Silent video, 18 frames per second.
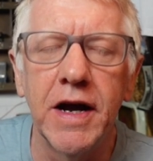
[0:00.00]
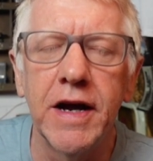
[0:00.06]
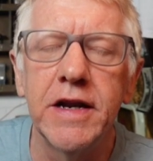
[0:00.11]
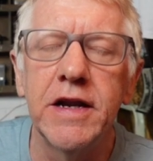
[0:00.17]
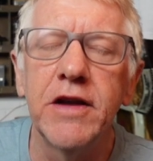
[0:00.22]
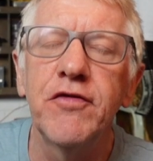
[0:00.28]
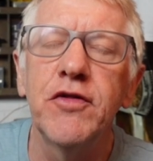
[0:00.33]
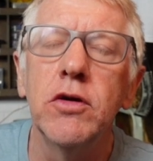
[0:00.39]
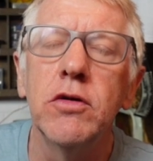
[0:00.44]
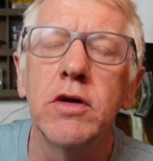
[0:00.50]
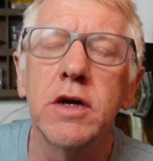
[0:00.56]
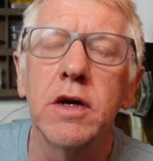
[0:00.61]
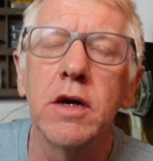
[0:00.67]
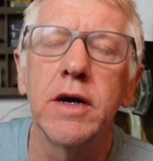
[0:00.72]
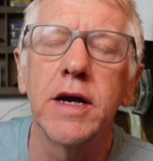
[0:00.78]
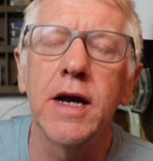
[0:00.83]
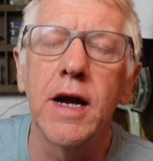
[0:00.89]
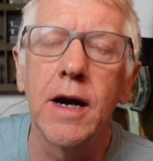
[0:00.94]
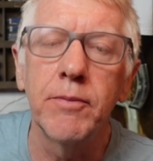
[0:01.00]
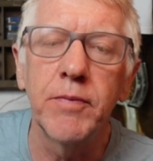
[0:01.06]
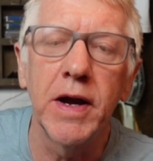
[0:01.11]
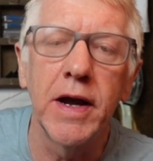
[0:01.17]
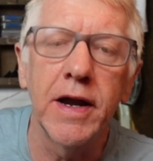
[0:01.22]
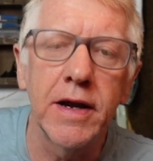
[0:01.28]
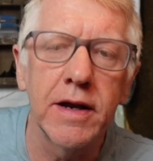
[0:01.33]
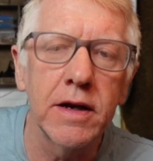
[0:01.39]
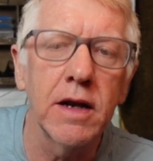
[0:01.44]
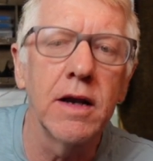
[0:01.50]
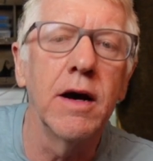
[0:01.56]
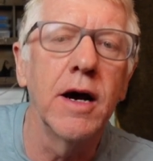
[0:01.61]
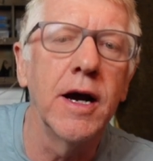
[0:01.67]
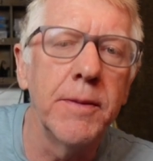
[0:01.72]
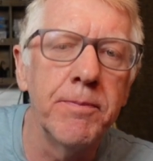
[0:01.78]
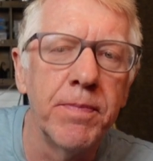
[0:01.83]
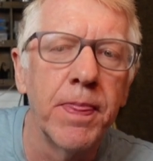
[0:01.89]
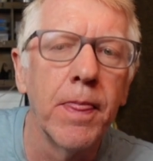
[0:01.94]
And if you're going up a
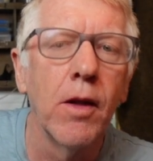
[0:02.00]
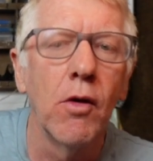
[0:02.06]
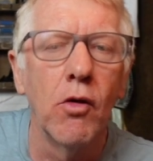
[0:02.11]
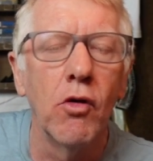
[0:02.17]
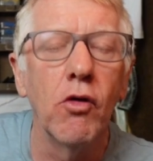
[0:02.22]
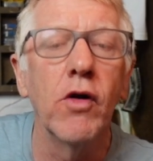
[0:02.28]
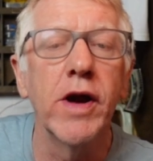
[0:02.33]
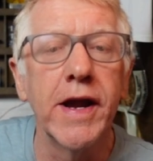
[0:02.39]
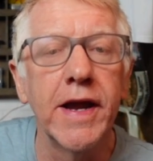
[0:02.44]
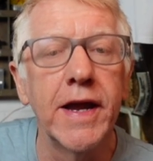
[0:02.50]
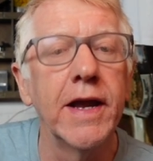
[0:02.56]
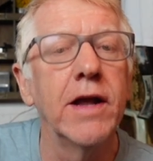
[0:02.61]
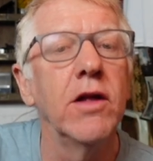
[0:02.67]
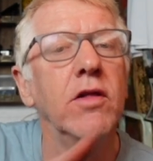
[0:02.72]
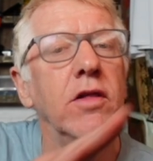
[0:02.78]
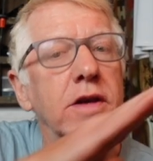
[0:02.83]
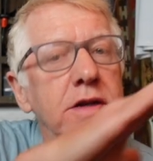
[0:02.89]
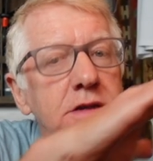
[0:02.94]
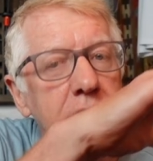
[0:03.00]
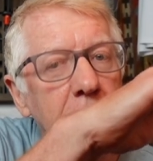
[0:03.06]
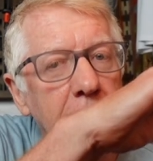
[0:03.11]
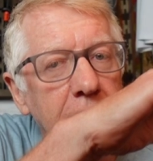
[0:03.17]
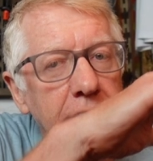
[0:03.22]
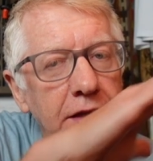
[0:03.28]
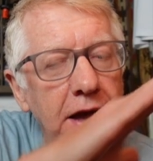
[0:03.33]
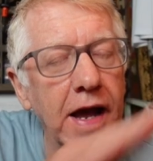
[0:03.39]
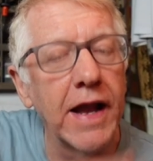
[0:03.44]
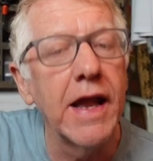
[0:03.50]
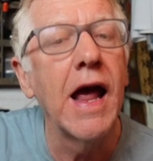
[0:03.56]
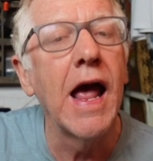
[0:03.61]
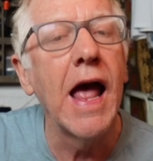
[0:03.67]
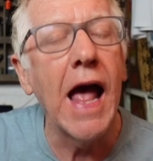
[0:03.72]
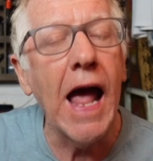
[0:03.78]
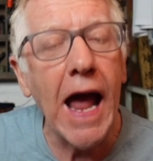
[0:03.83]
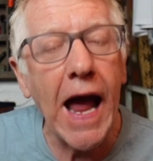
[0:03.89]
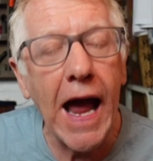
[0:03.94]
climb or a hill that's like that
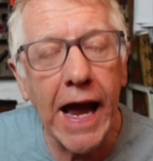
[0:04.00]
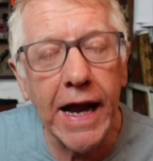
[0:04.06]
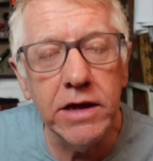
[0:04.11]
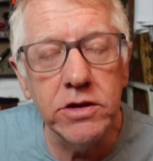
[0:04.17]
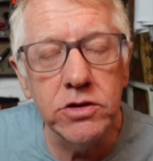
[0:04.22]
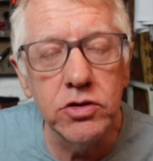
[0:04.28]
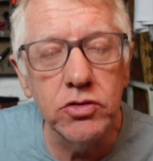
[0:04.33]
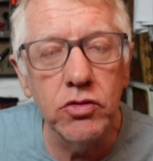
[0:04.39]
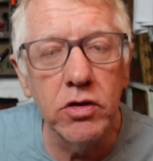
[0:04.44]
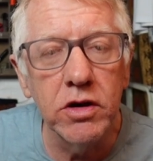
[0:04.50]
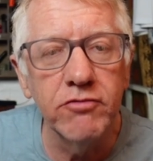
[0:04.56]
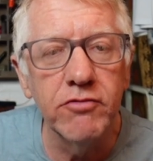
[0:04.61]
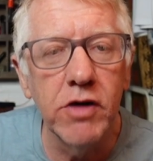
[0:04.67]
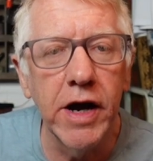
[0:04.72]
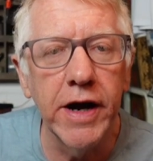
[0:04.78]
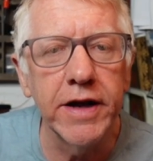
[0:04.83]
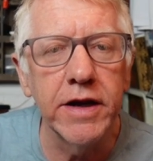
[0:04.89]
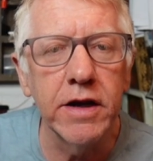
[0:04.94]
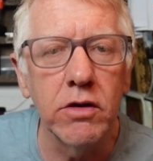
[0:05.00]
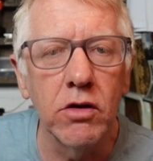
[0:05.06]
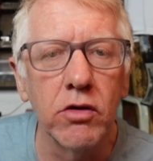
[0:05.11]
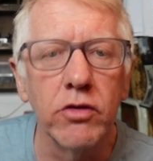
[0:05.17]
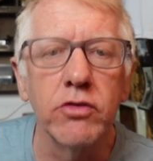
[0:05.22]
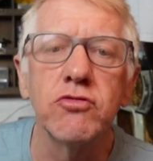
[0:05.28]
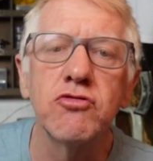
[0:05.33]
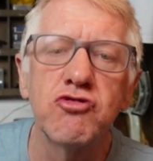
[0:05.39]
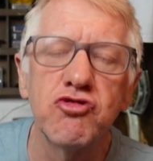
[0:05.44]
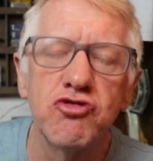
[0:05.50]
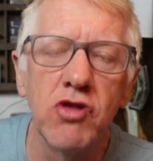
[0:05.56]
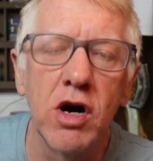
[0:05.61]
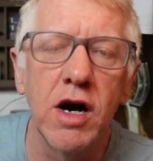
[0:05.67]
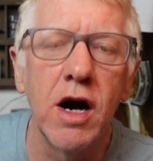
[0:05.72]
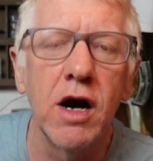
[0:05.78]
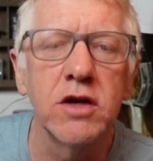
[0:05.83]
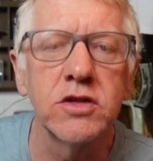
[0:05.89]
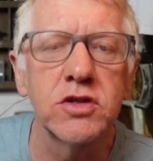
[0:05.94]
and you are riding on
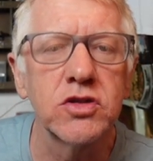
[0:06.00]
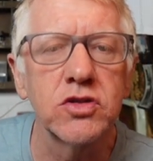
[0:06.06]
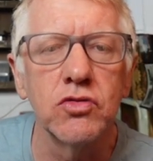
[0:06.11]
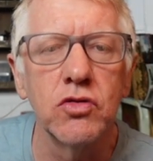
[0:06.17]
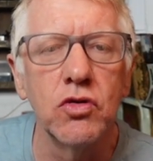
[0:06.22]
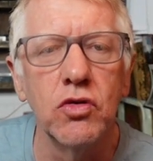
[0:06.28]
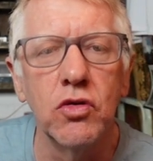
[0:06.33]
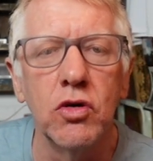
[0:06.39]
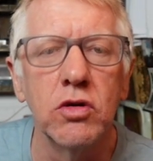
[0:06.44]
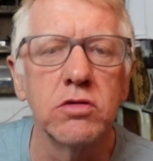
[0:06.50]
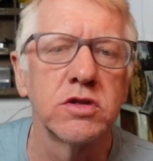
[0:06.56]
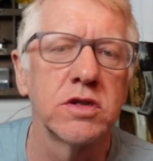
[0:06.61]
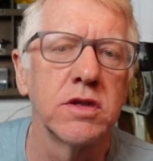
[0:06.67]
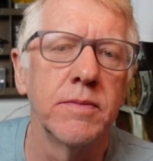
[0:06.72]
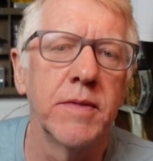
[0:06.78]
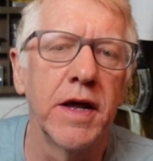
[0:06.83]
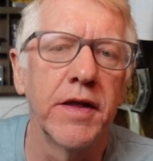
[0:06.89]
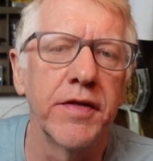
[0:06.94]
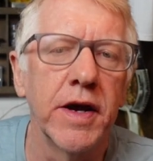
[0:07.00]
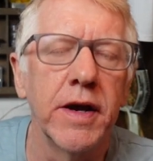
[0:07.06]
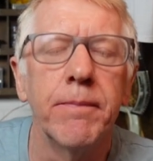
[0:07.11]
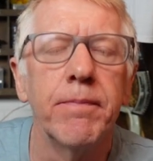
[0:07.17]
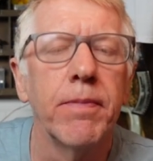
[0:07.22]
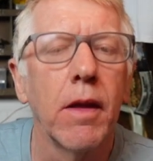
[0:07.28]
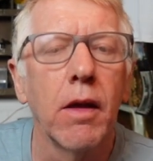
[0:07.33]
grass or some other